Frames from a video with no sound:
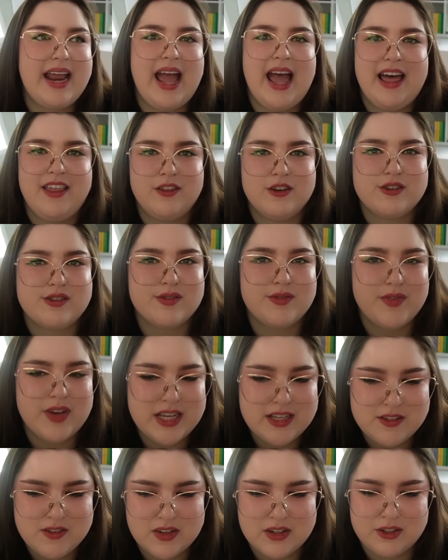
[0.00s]
and there's a
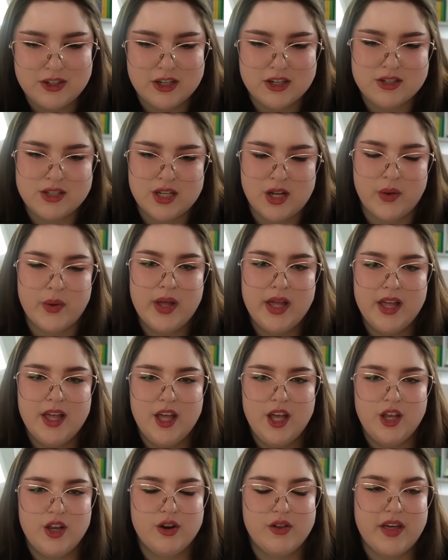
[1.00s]
face filter. So,
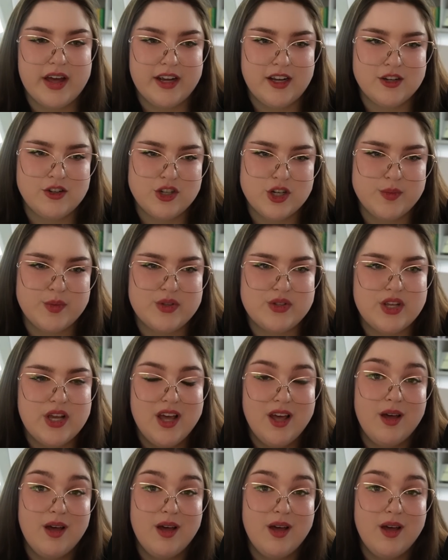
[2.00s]
you know, that contributes.